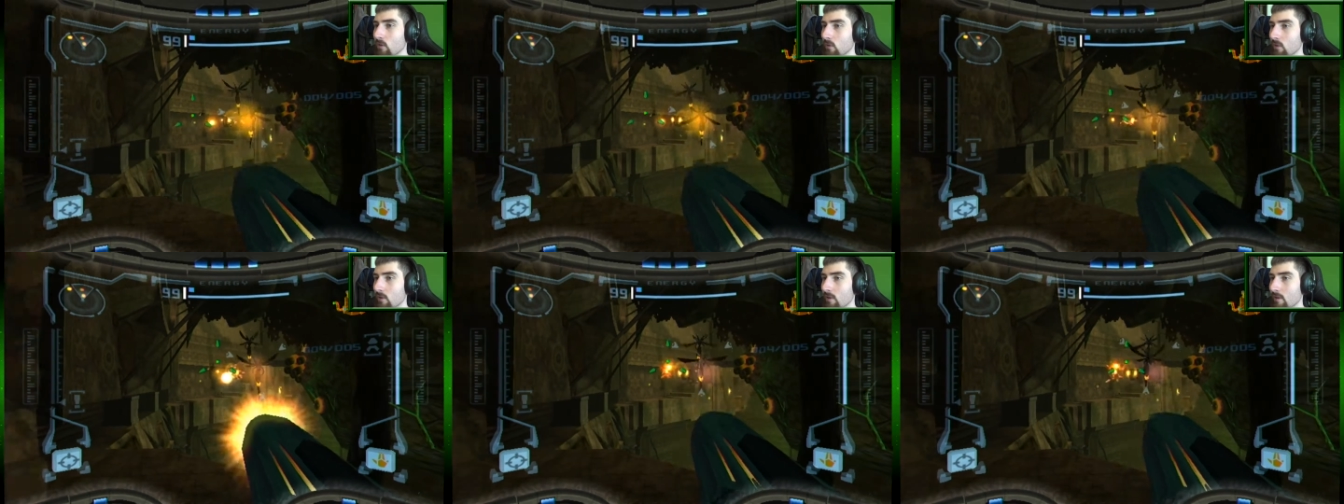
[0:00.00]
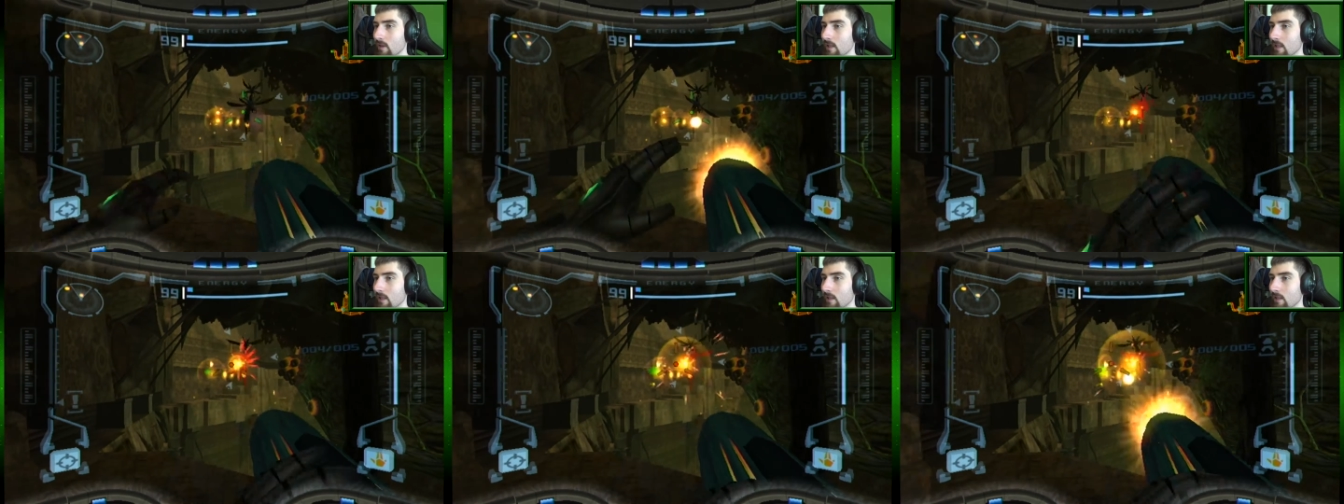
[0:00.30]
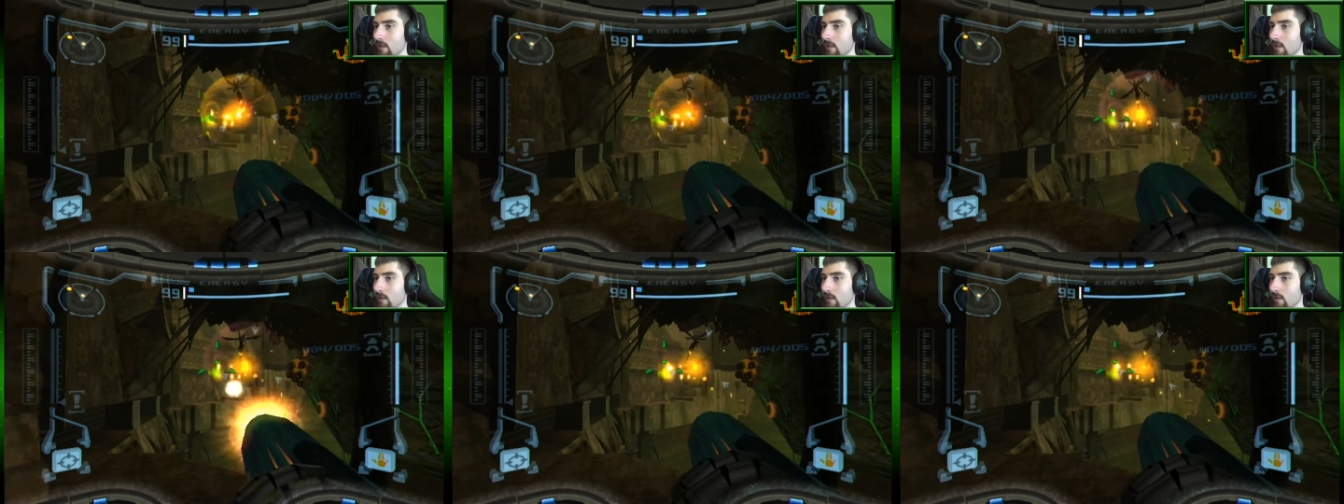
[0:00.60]
Or is
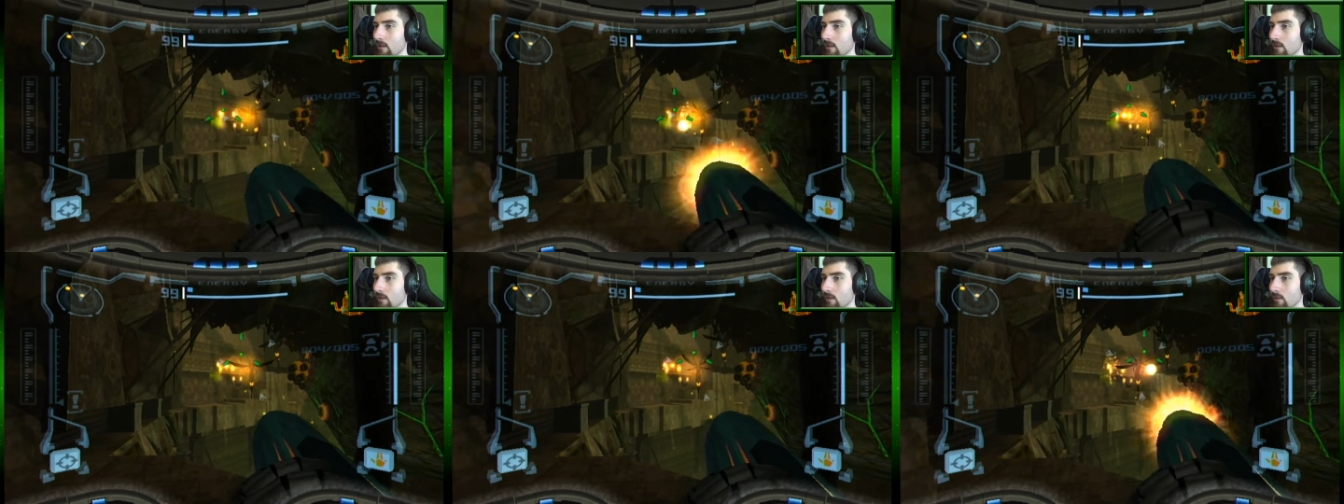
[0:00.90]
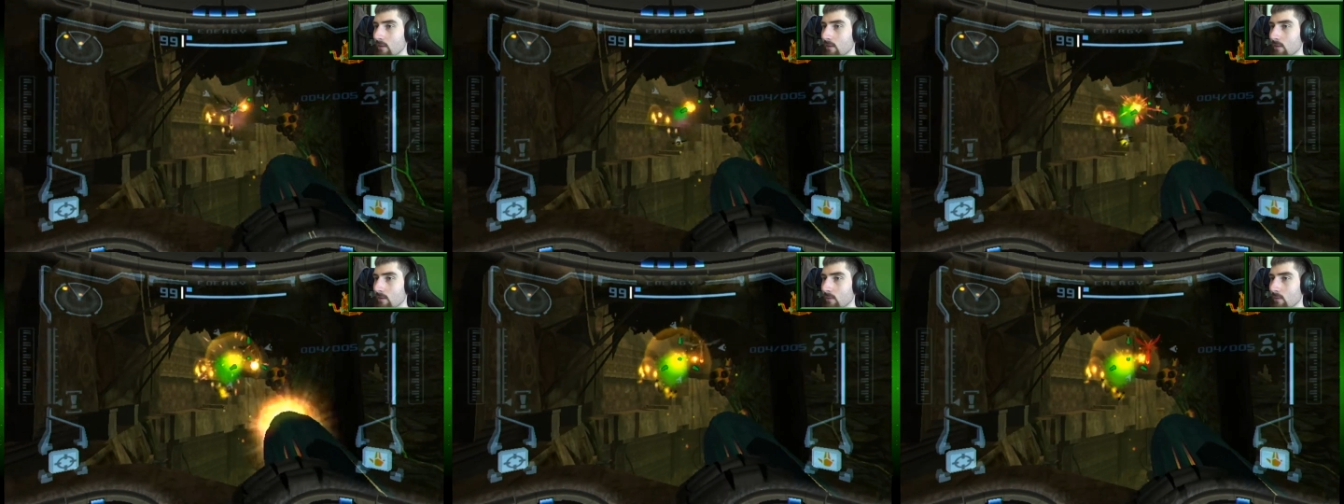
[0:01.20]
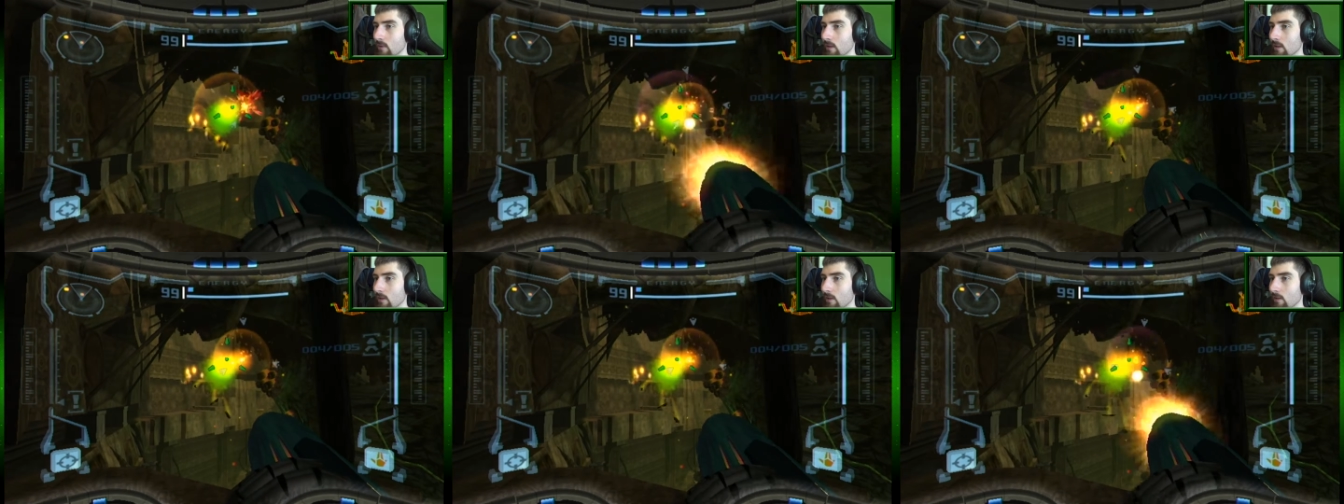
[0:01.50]
do
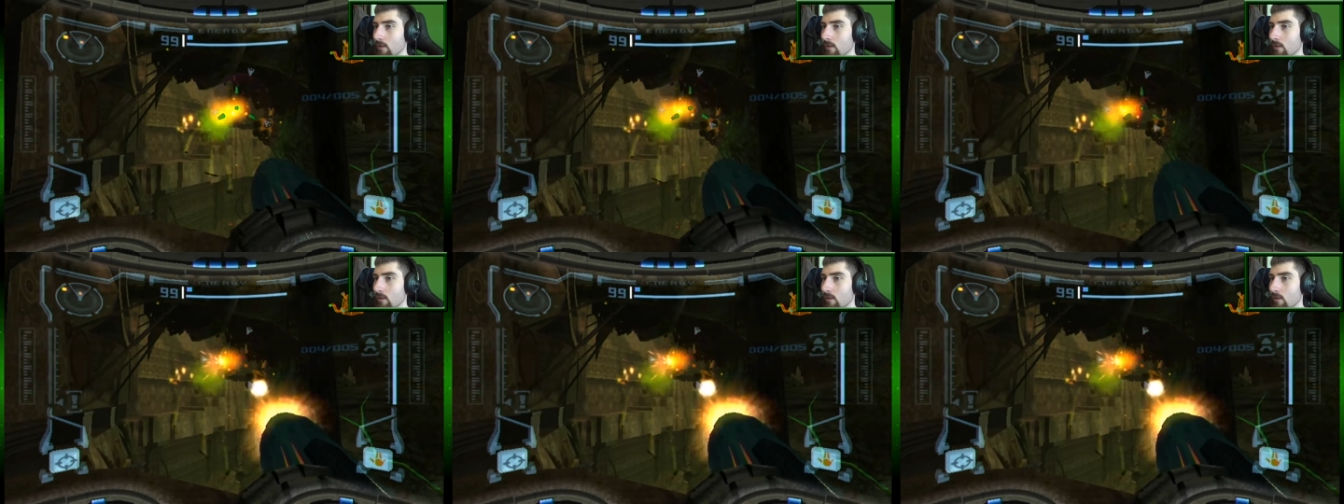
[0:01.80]
the uh,